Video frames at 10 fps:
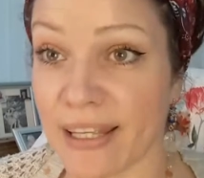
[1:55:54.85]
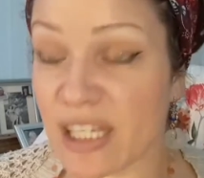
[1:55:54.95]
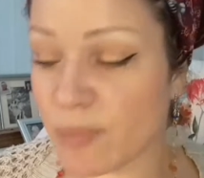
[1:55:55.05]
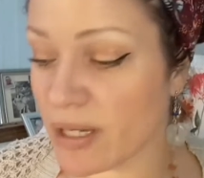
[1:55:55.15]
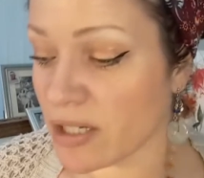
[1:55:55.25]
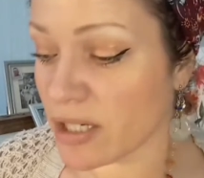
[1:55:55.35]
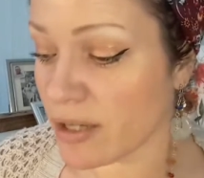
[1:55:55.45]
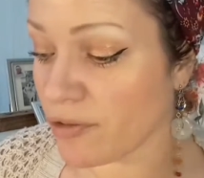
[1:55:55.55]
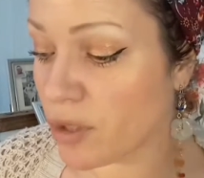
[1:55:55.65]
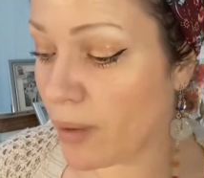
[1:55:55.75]
Speak to
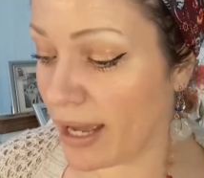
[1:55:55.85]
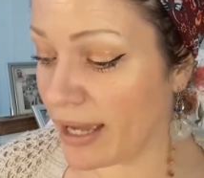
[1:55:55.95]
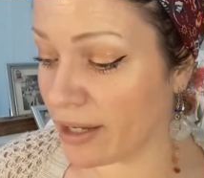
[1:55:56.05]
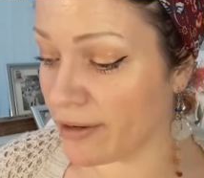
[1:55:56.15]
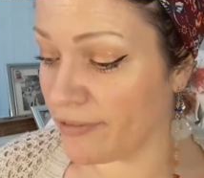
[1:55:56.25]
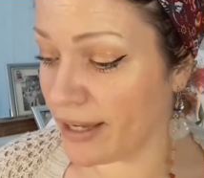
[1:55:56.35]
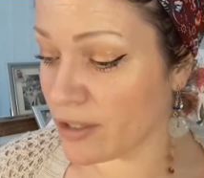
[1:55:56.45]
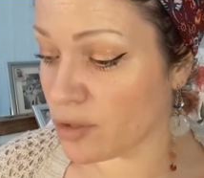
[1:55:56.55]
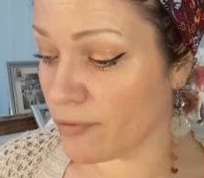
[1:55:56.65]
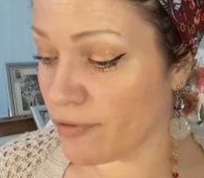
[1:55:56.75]
yourself. You are going to
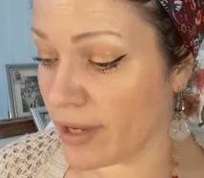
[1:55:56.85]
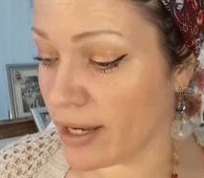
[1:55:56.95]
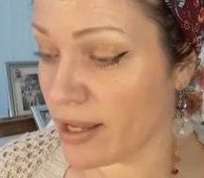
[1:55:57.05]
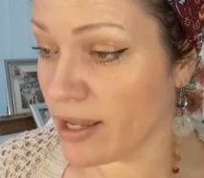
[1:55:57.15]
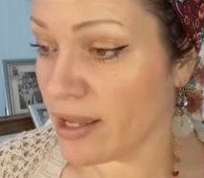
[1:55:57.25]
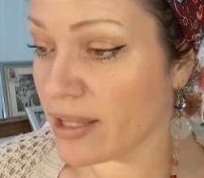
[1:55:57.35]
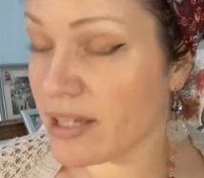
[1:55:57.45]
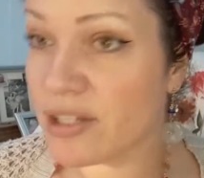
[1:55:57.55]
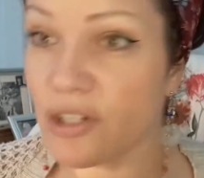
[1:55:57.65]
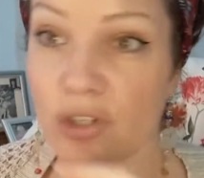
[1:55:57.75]
find something.
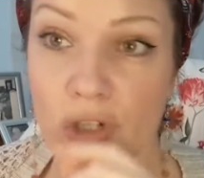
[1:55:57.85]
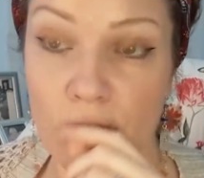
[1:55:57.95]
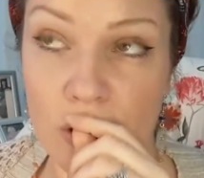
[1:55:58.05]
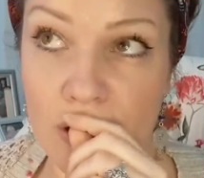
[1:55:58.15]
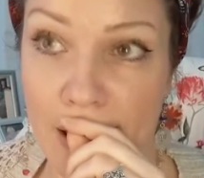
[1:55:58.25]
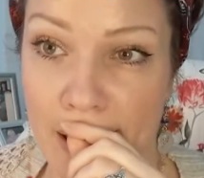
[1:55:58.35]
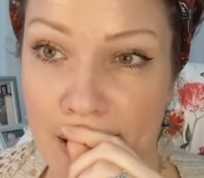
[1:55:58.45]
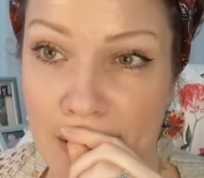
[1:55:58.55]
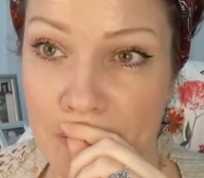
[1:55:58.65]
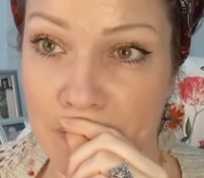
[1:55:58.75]
This is just
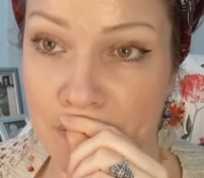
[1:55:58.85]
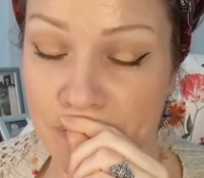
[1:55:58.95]
a